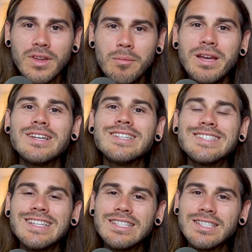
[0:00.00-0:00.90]
because
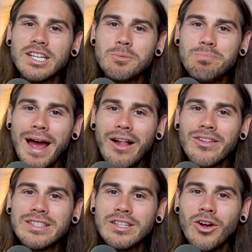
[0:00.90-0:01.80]
it's in such
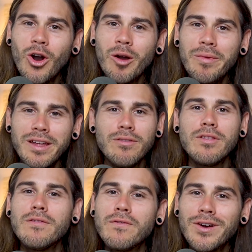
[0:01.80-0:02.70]
balance and harmony
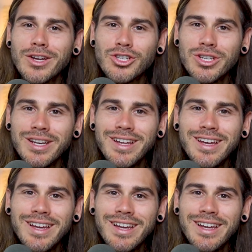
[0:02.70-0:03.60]
that the friction
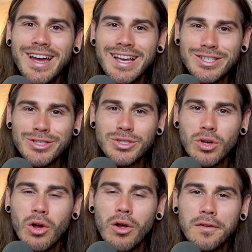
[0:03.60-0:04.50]
has
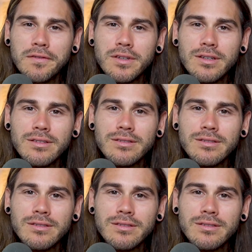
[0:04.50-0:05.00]
dissolved.